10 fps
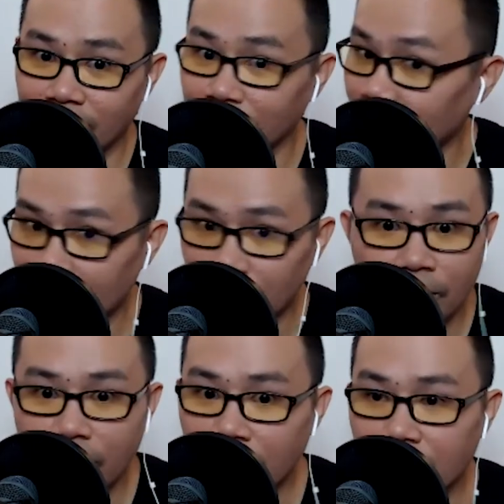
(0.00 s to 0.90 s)
That's what
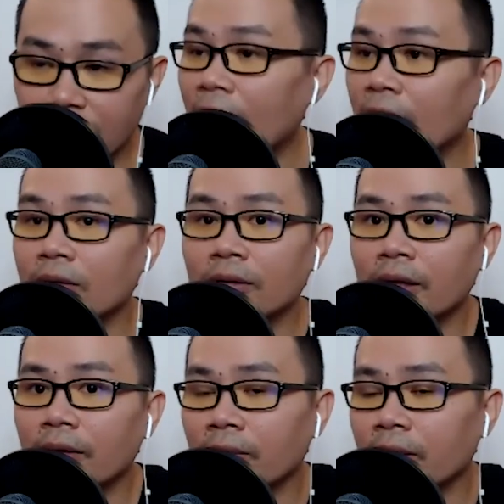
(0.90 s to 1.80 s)
it is. I don't
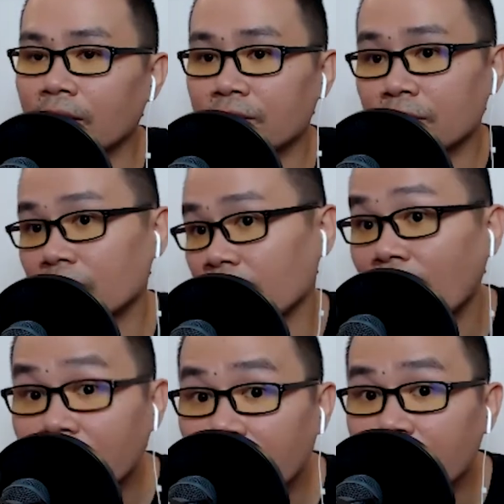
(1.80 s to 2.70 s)
care whether it's a
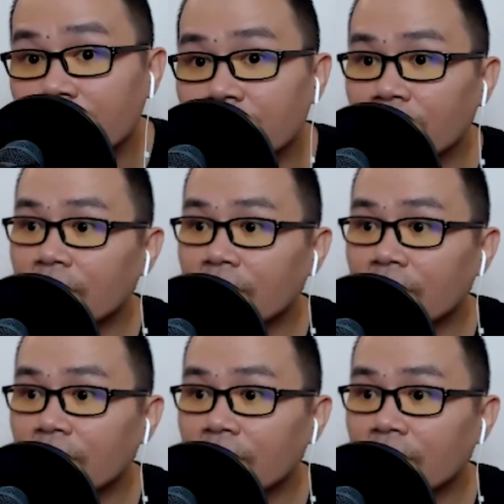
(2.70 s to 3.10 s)
relatives,